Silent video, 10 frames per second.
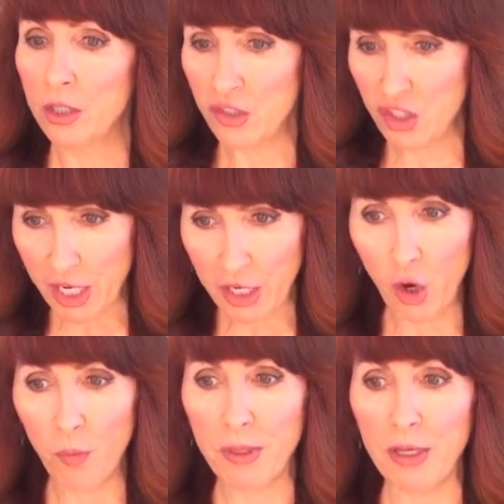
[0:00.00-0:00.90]
stay
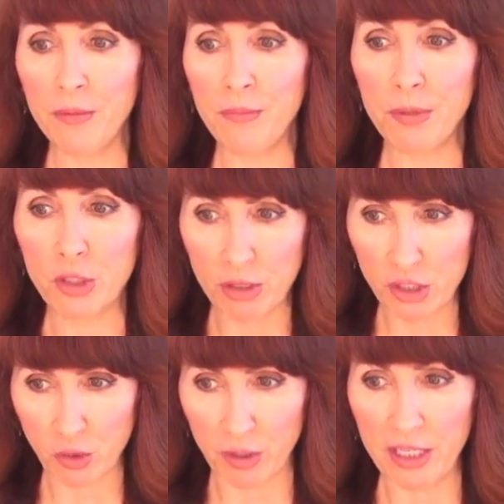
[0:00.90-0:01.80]
open, but
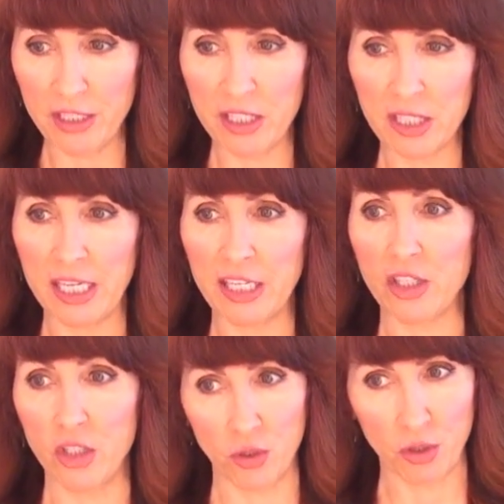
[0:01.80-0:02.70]
trust your
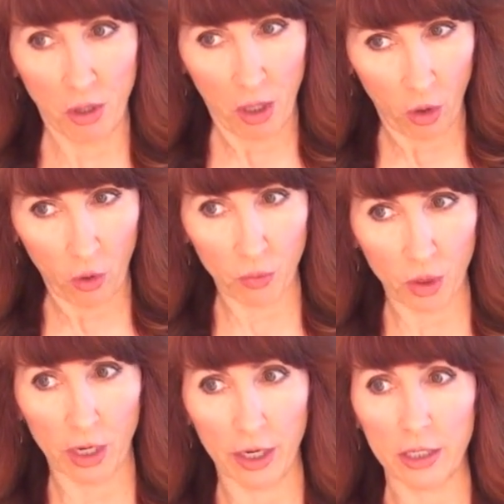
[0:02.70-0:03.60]
instincts and do your
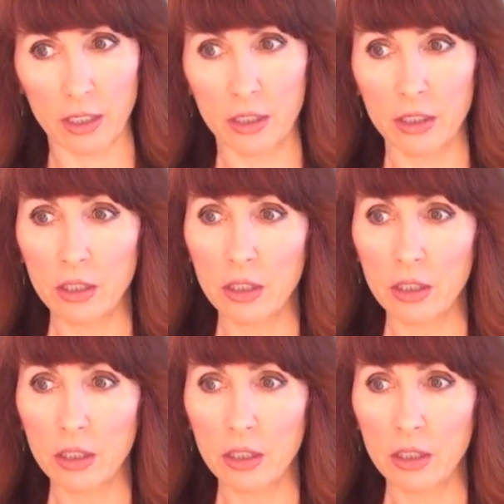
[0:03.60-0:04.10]
homework.